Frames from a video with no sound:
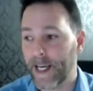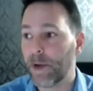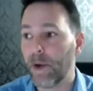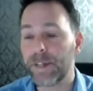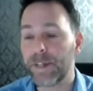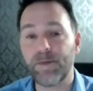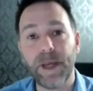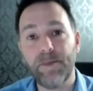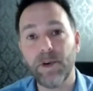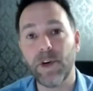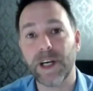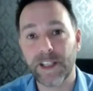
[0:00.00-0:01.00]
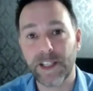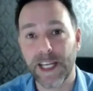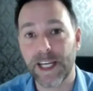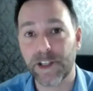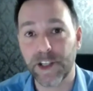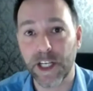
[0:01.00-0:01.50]
Because people are
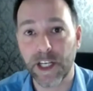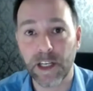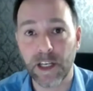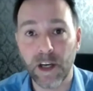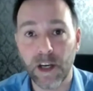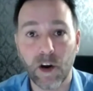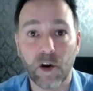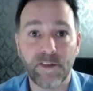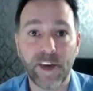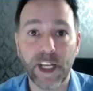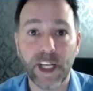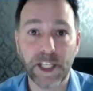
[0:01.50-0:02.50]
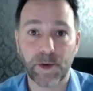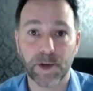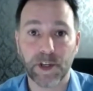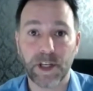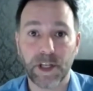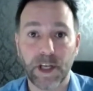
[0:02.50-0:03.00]
searching on
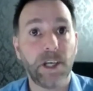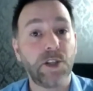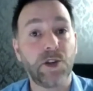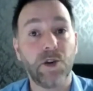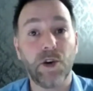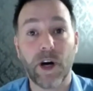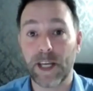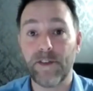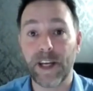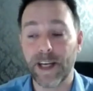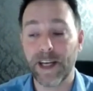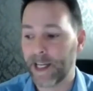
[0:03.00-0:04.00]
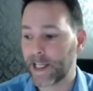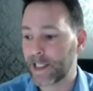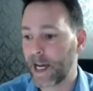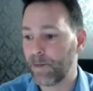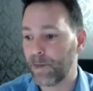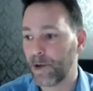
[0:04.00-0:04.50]
Facebook. So I'll give you an
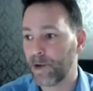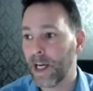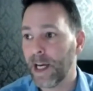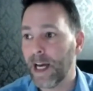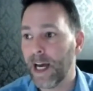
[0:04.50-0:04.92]
example.